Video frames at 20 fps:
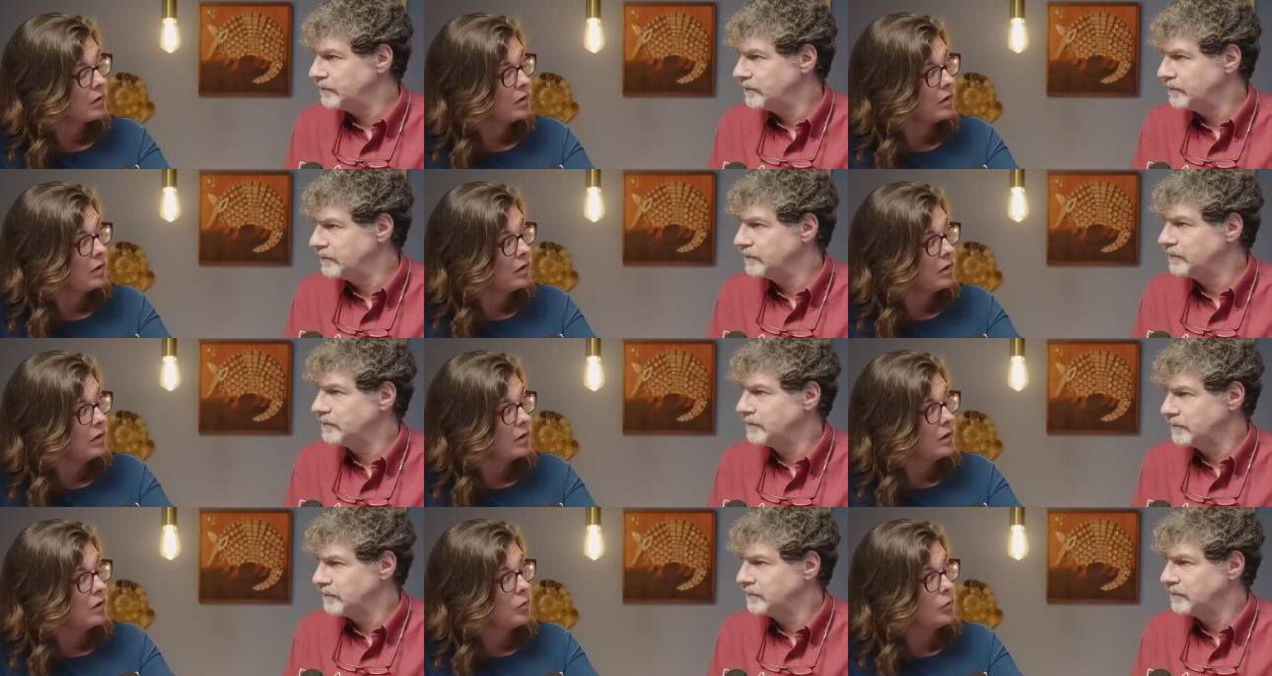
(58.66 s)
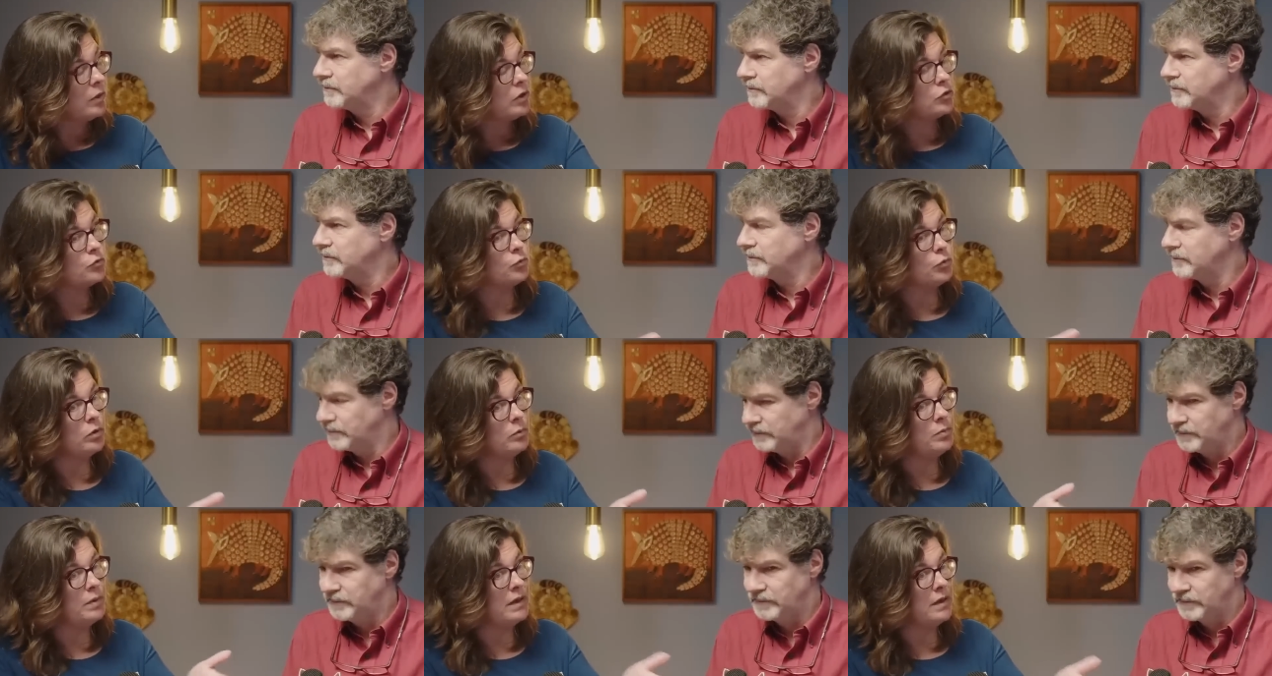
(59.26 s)
Speaker 1: regard?
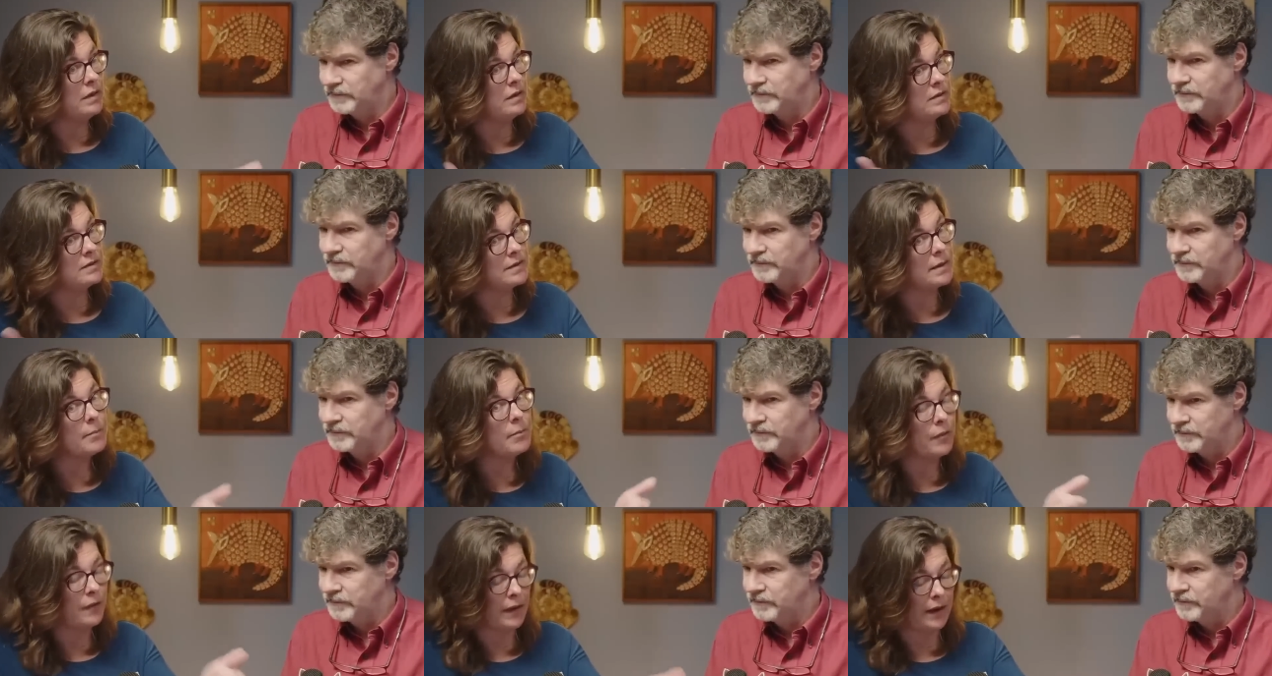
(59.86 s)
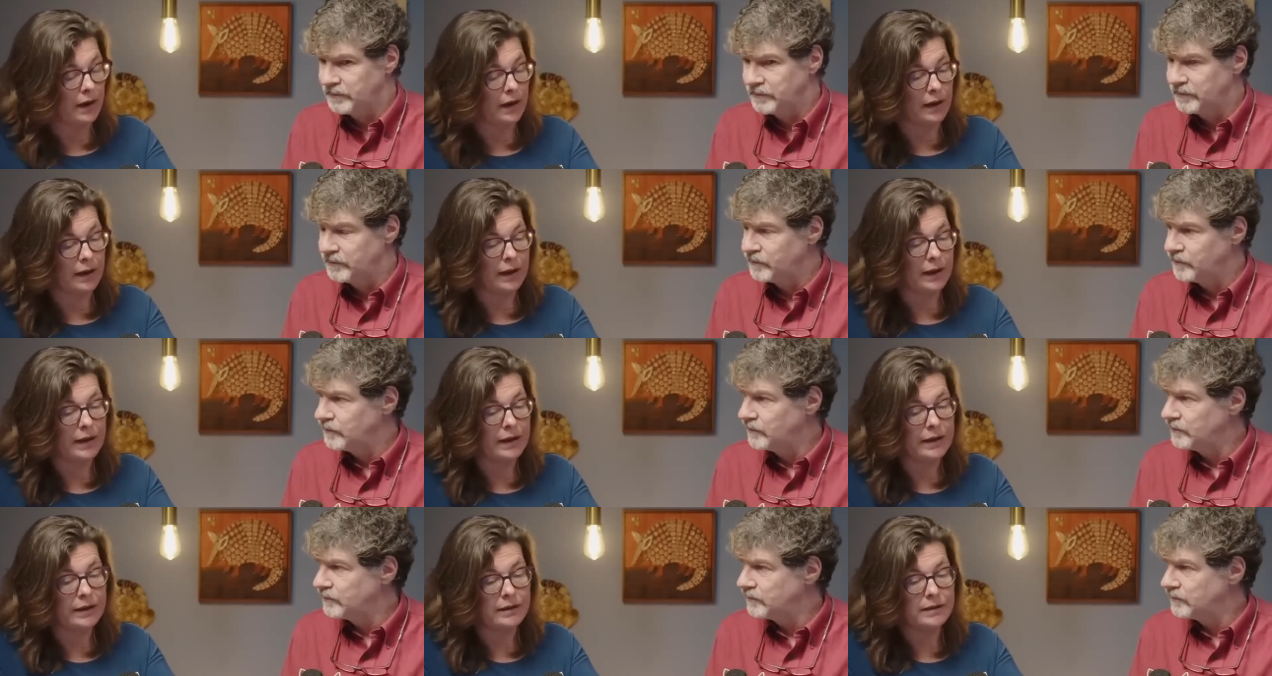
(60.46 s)
Which would be something.
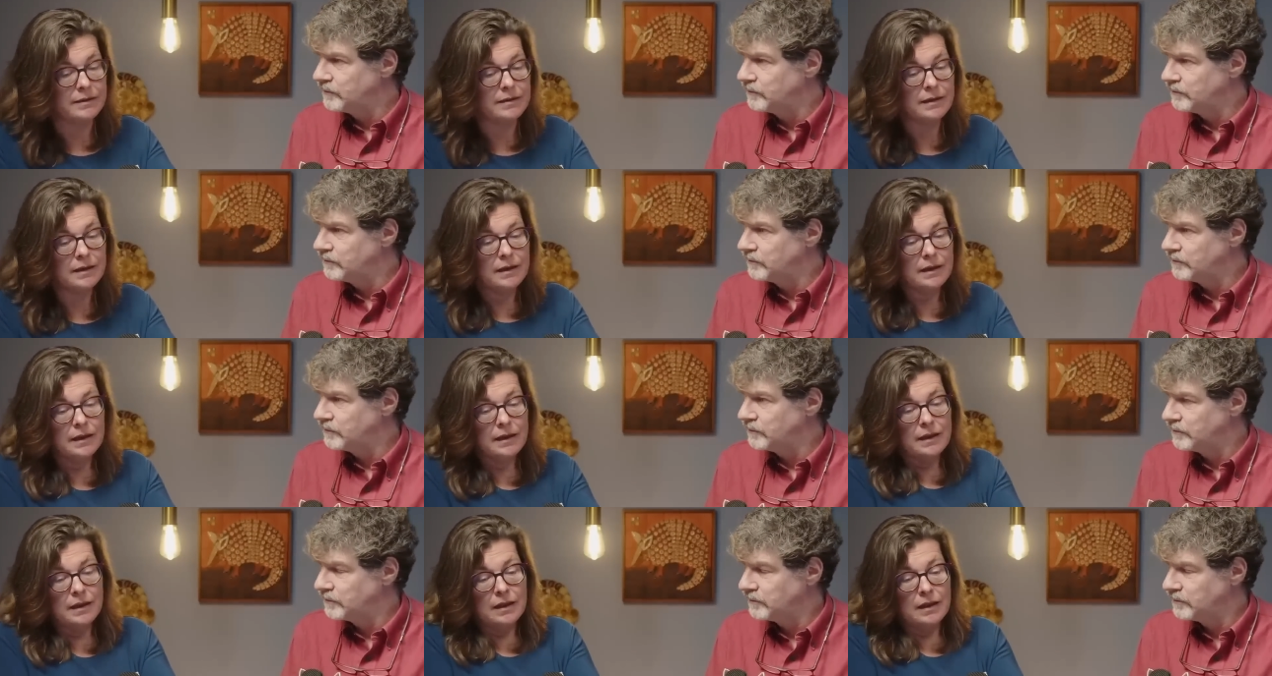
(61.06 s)
And